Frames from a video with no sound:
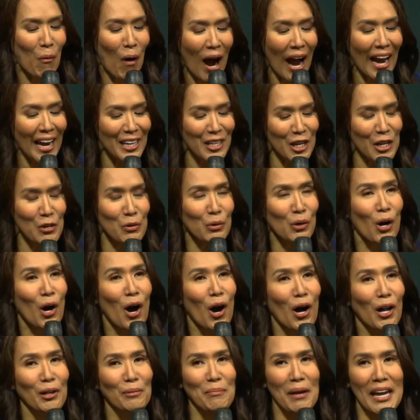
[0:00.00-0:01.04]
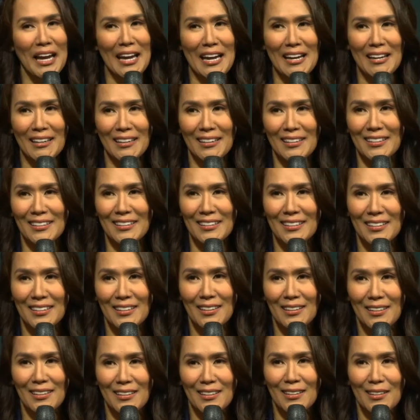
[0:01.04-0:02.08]
why do you call me
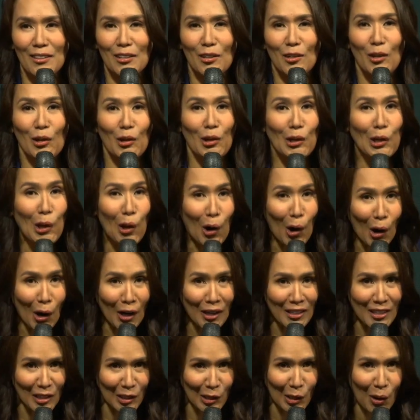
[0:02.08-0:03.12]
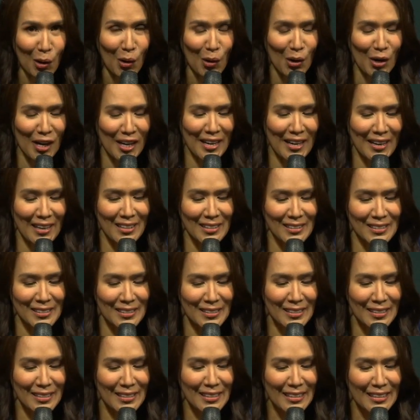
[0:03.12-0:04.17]
Lord, Lord,
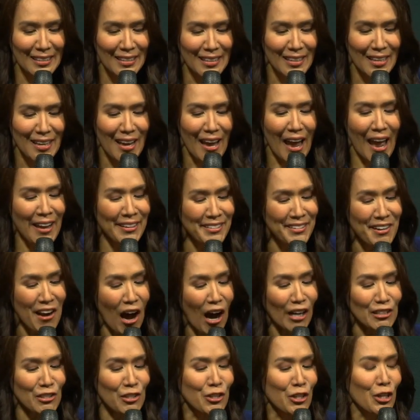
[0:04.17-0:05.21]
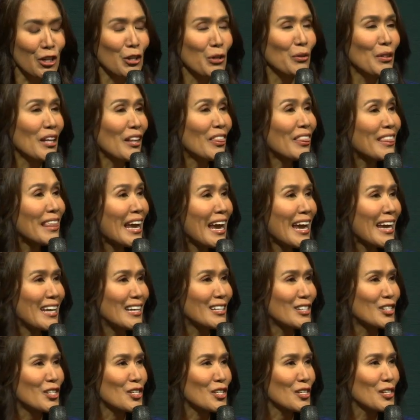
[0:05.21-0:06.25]
and not do the
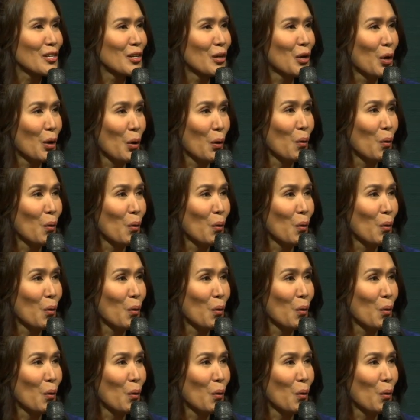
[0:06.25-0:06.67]
things